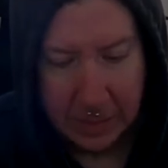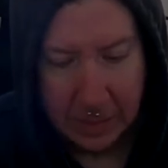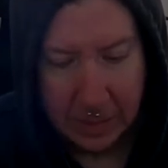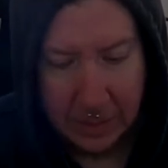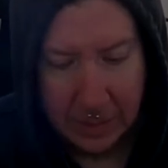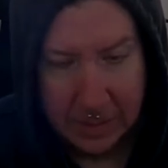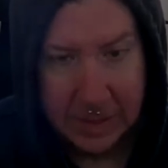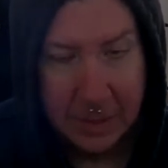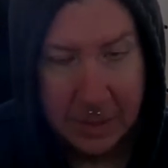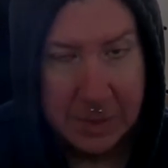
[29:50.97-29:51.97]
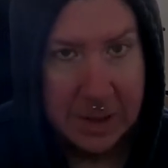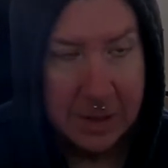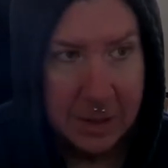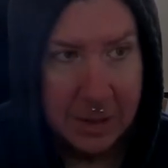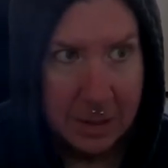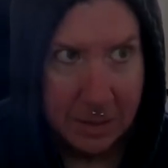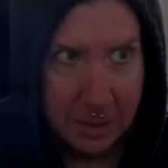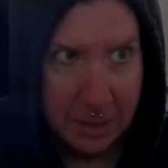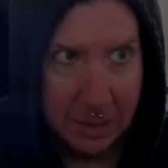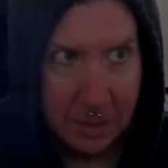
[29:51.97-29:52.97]
DMT,
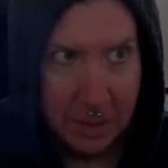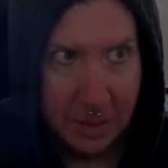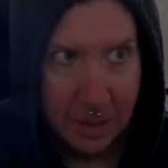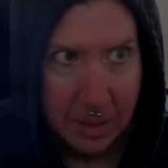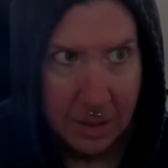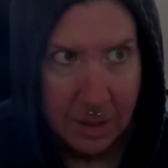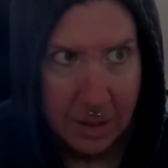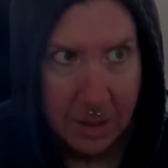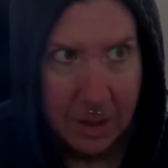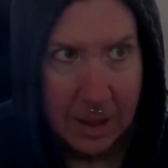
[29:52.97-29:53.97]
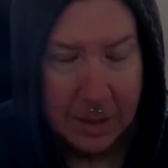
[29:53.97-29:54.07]
I think,